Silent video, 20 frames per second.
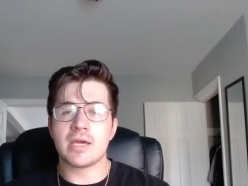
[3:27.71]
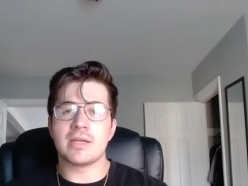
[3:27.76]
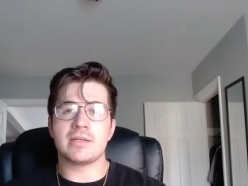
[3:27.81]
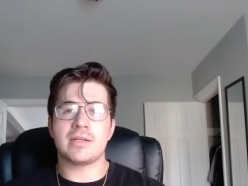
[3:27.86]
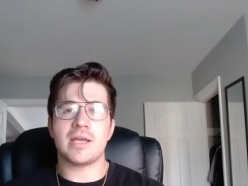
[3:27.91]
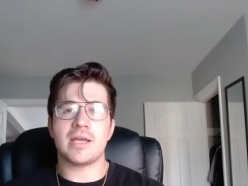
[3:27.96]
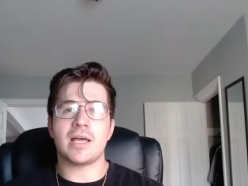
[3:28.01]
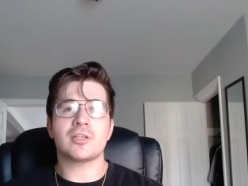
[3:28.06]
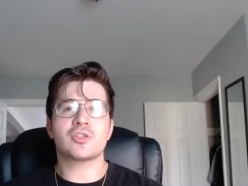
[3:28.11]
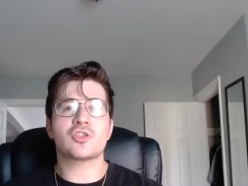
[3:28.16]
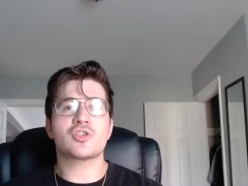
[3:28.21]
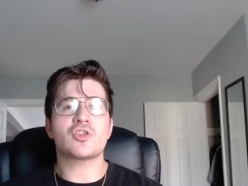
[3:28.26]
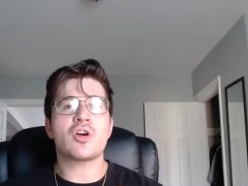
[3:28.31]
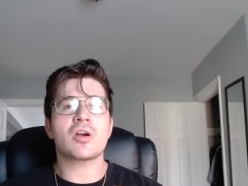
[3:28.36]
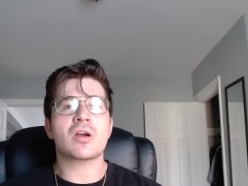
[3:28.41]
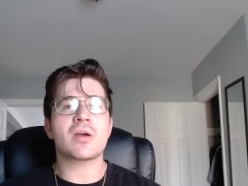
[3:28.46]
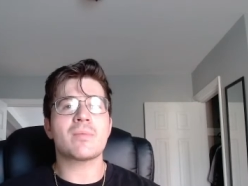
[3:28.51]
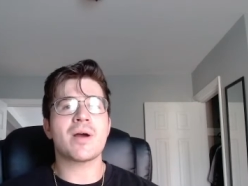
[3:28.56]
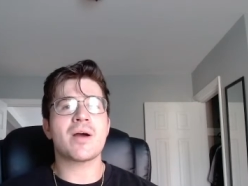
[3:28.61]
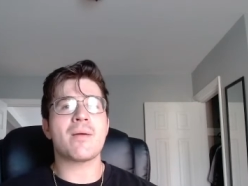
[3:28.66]
Now, let's
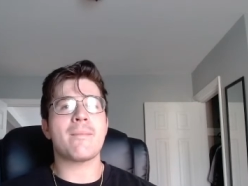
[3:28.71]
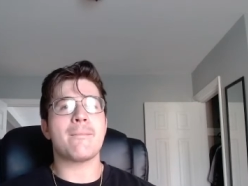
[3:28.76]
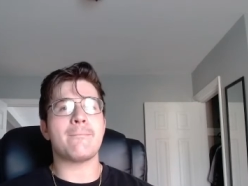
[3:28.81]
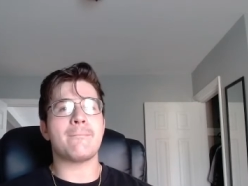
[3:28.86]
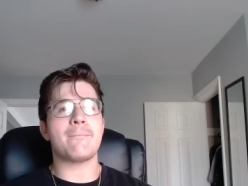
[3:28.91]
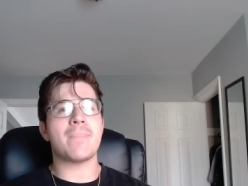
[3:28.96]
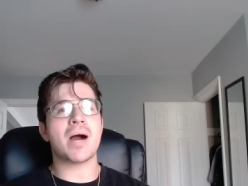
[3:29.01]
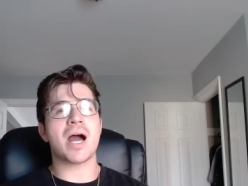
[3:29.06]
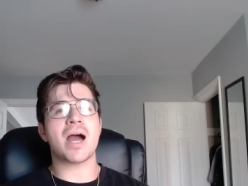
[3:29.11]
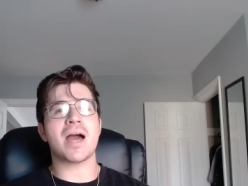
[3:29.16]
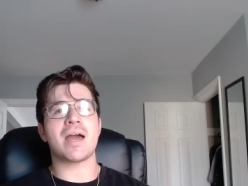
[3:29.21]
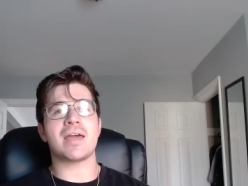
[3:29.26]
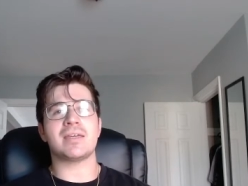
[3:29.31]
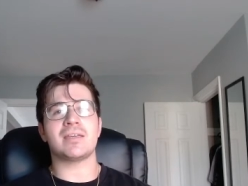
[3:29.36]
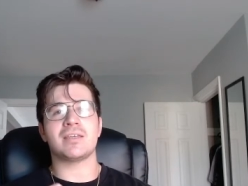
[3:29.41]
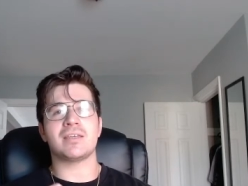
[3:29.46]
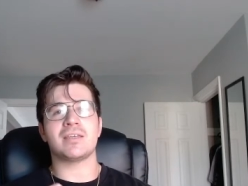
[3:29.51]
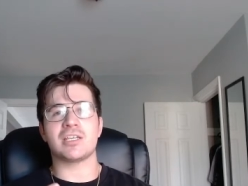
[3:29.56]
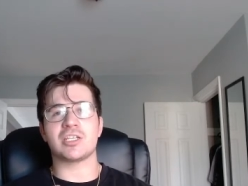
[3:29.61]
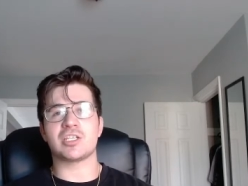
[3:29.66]
talk about my
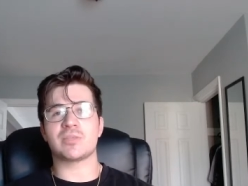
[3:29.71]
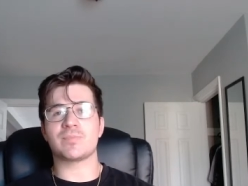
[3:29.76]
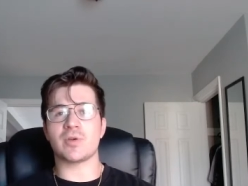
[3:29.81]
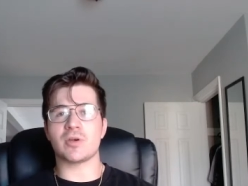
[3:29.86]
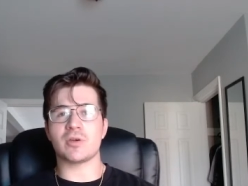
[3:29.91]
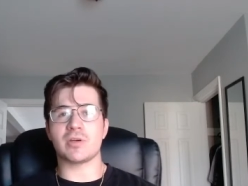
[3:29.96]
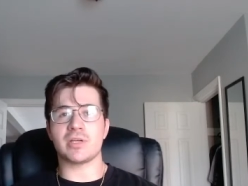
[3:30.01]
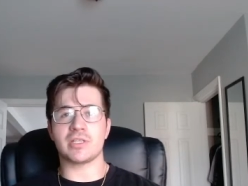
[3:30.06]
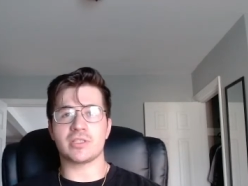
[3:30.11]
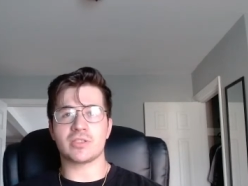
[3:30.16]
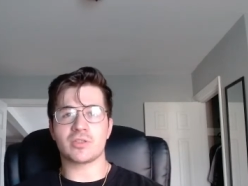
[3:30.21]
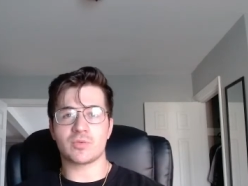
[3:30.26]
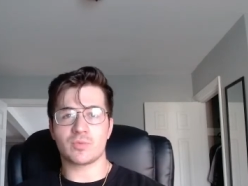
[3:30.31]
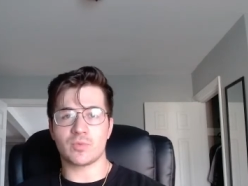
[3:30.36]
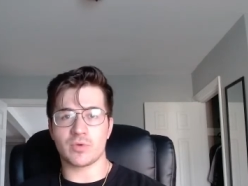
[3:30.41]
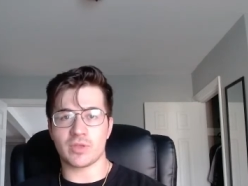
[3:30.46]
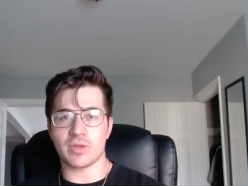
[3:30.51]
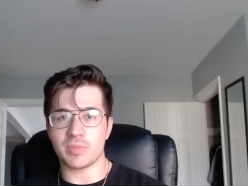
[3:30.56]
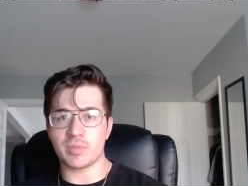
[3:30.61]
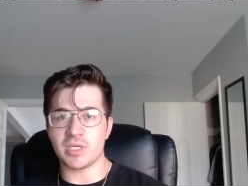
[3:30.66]
experience
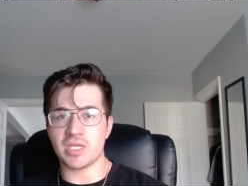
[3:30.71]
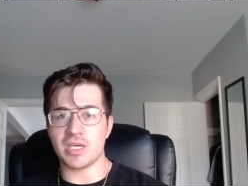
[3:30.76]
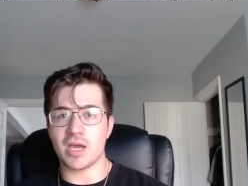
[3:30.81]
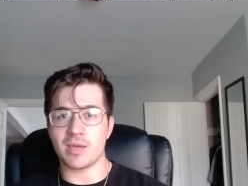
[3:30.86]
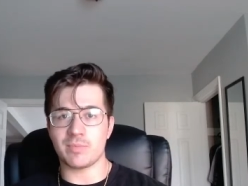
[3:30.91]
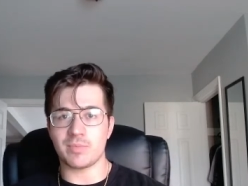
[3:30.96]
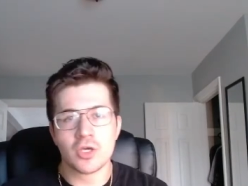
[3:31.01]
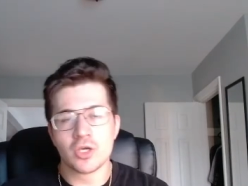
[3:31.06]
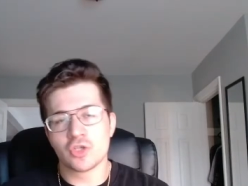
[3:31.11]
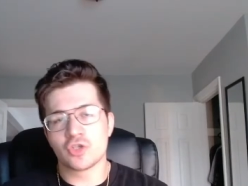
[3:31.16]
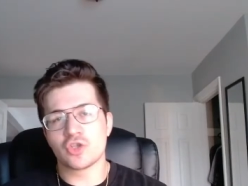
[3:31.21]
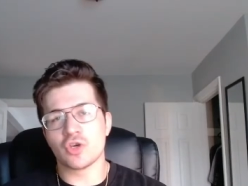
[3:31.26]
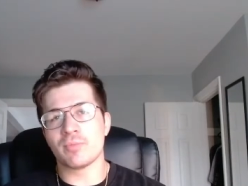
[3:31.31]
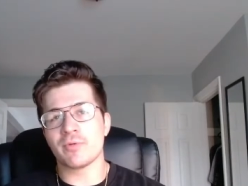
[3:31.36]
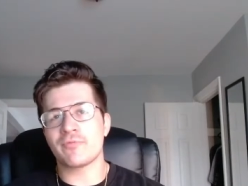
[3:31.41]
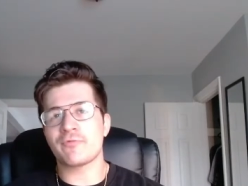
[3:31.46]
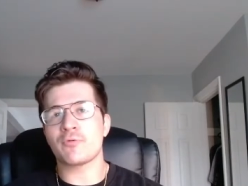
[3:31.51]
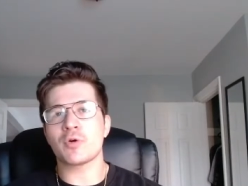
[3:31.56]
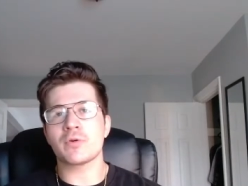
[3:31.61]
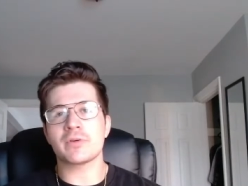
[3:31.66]
with a PIP. So,
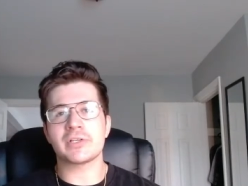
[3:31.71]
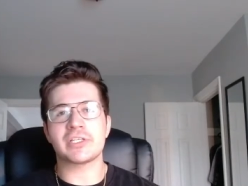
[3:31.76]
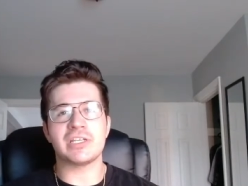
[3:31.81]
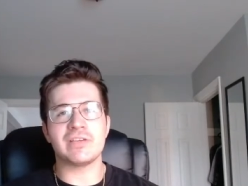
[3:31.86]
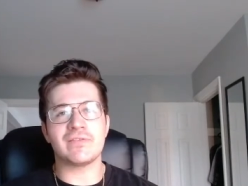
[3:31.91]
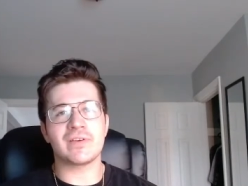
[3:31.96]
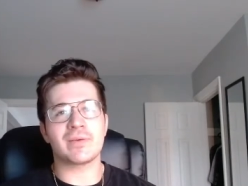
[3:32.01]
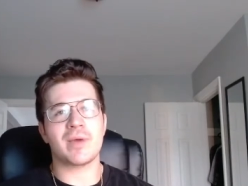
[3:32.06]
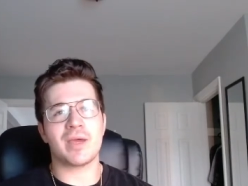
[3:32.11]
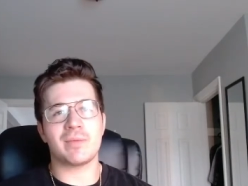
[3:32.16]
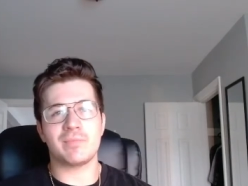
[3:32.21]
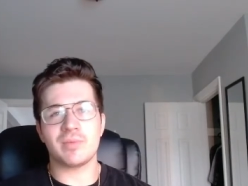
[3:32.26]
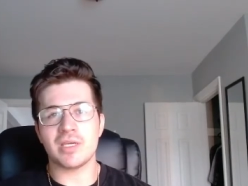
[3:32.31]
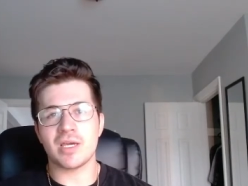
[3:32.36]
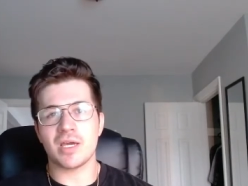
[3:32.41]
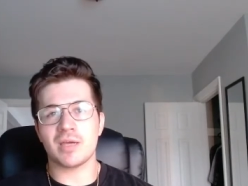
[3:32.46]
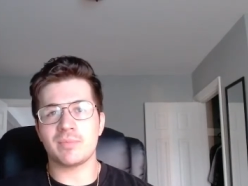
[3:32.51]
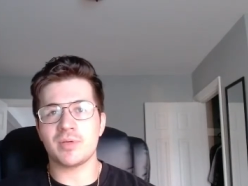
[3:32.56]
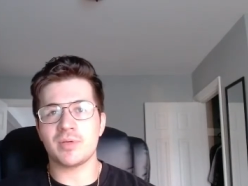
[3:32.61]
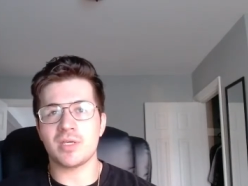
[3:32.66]
before receiving my
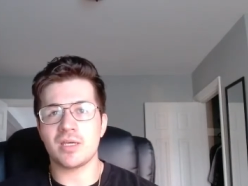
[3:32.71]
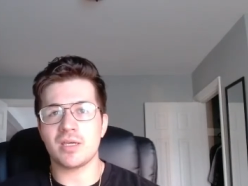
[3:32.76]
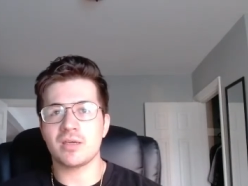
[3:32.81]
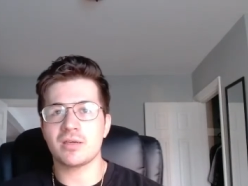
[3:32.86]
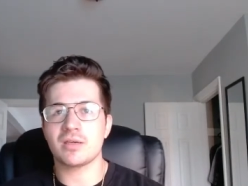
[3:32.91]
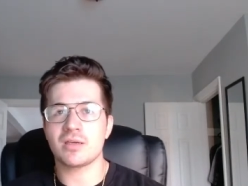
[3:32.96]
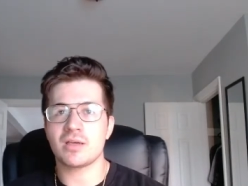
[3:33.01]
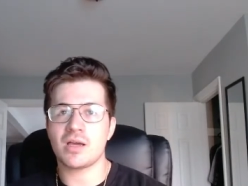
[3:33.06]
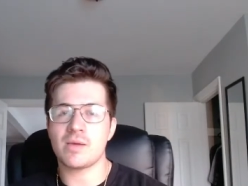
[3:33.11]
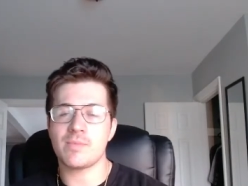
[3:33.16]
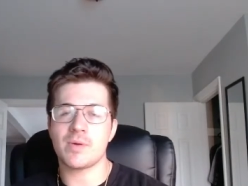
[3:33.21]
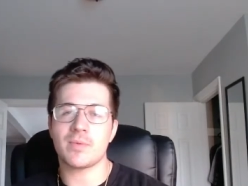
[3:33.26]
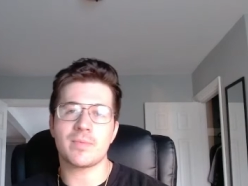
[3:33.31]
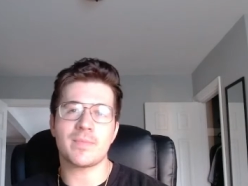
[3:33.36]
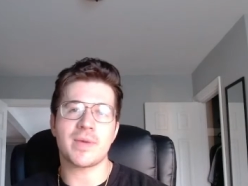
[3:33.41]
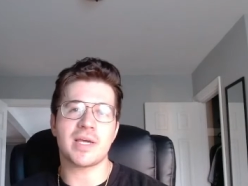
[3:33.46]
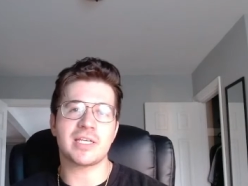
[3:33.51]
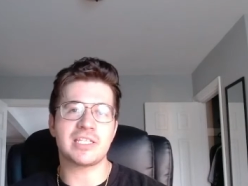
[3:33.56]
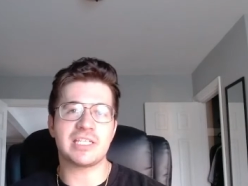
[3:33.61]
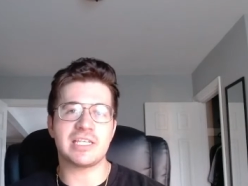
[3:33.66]
PIP, I remember
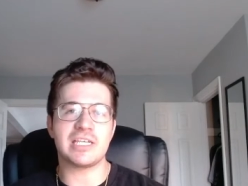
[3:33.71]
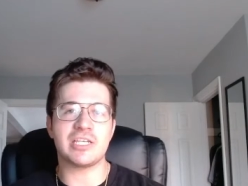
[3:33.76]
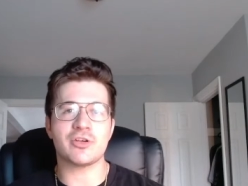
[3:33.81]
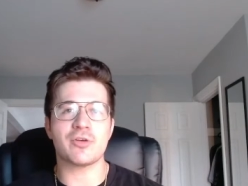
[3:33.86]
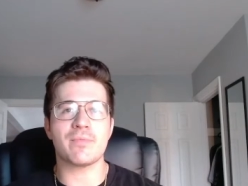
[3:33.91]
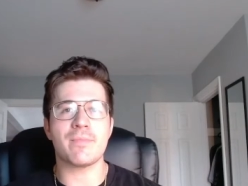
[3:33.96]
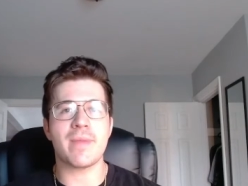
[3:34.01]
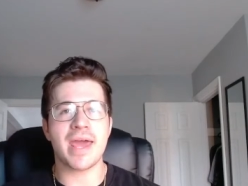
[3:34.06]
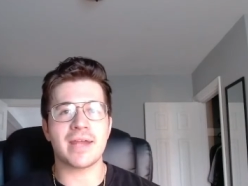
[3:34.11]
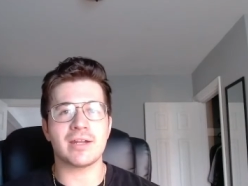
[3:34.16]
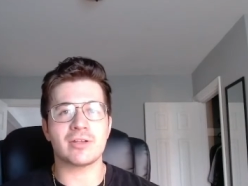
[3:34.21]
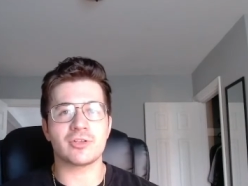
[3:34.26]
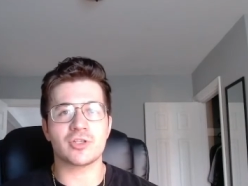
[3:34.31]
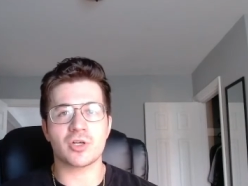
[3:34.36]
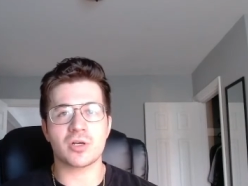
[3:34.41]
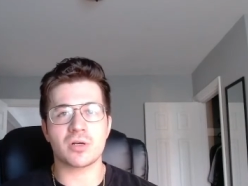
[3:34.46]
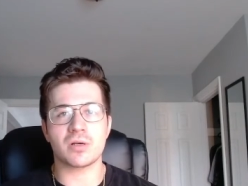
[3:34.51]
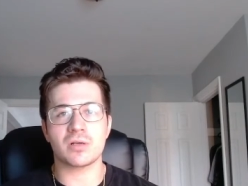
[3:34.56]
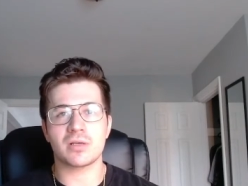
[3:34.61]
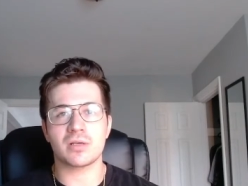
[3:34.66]
my senior manager